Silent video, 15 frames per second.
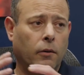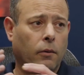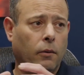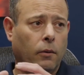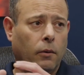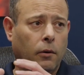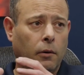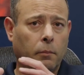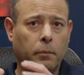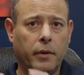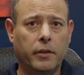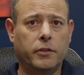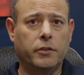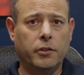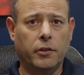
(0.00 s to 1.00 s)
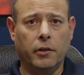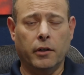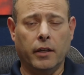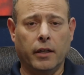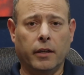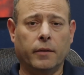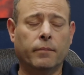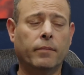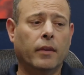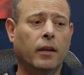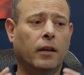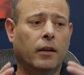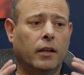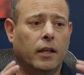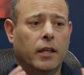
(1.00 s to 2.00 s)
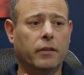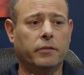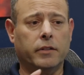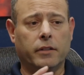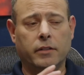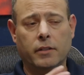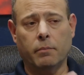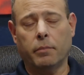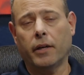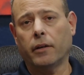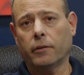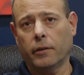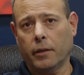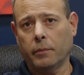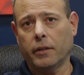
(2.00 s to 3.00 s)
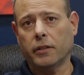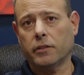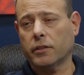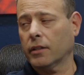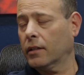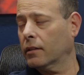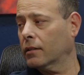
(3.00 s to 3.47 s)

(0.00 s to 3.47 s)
or Midjourney gives us a better image.